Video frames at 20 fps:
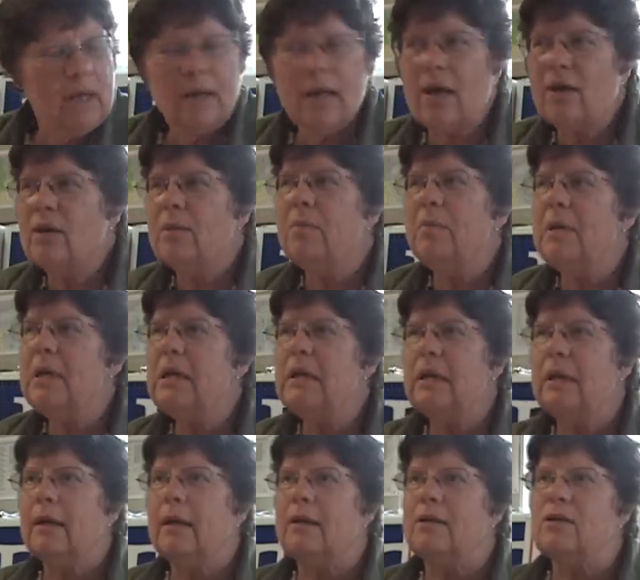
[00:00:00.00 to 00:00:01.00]
Now the
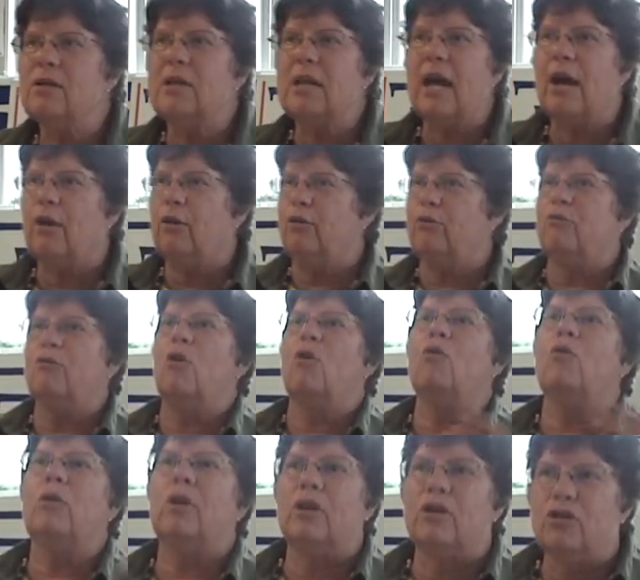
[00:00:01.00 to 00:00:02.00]
meeting is now
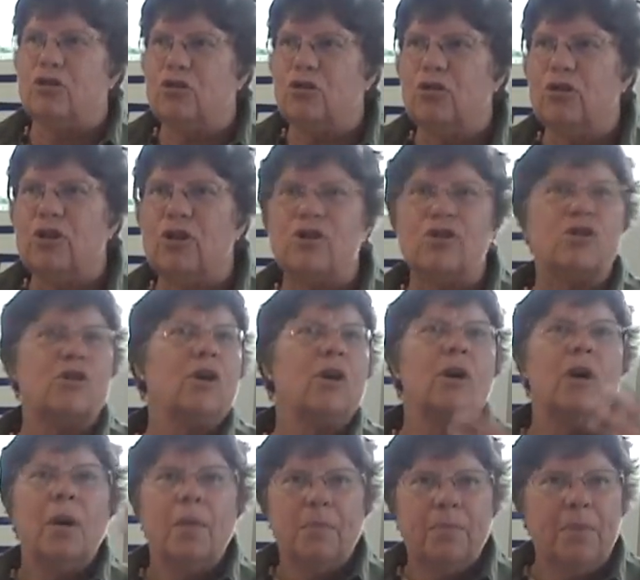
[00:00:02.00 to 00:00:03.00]
thrown into this
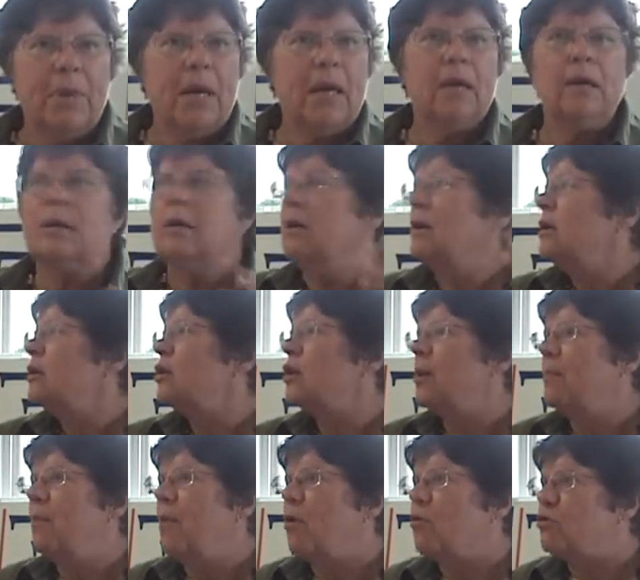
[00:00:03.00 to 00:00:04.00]
big
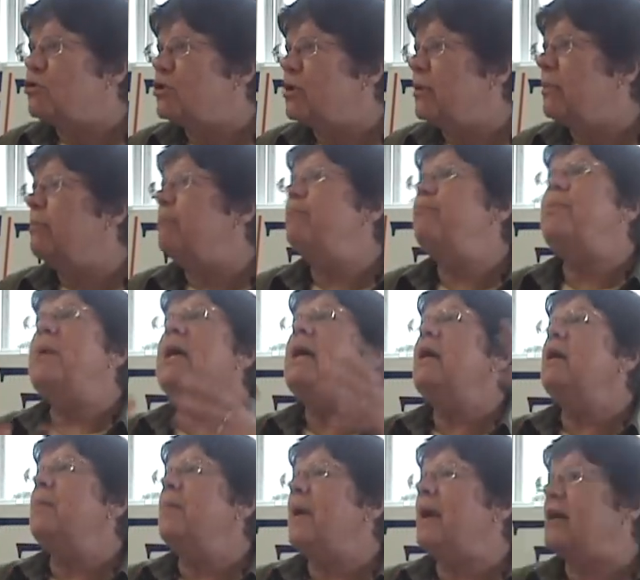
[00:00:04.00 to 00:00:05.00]
commotion,
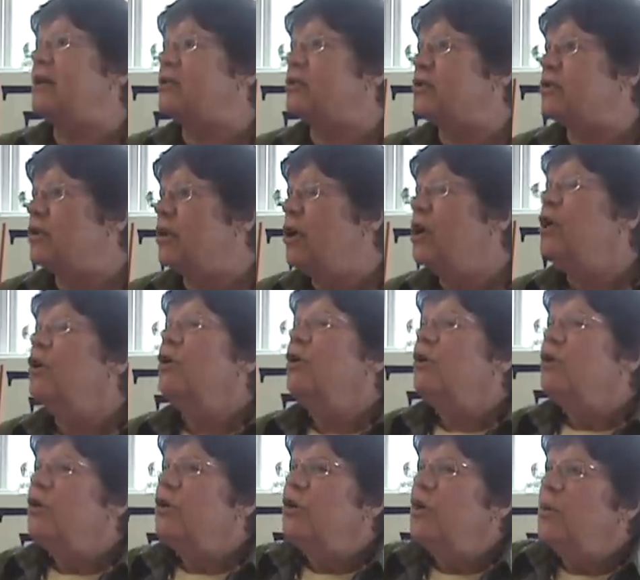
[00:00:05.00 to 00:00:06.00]
big mess.
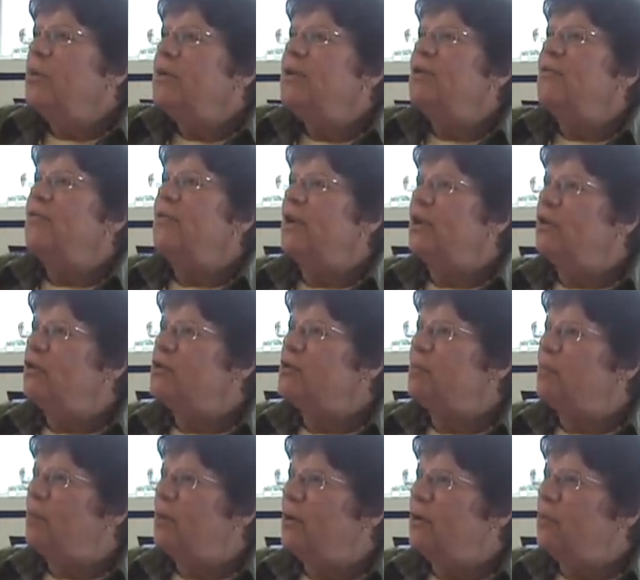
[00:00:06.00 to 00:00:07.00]
You know what the fellow's
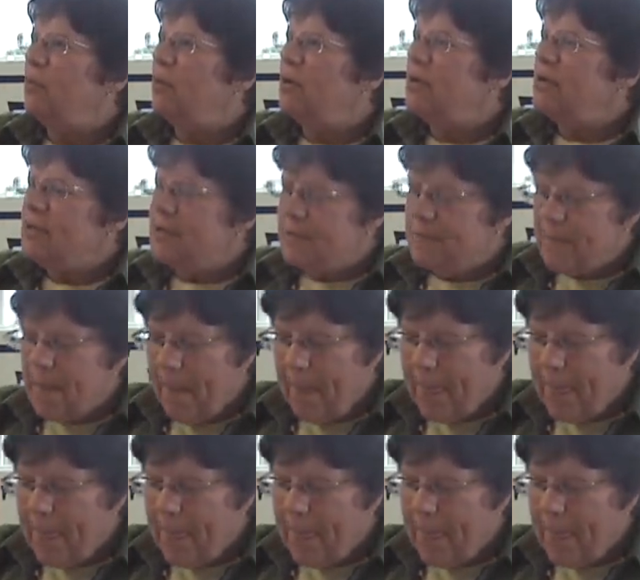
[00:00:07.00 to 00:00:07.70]
point was?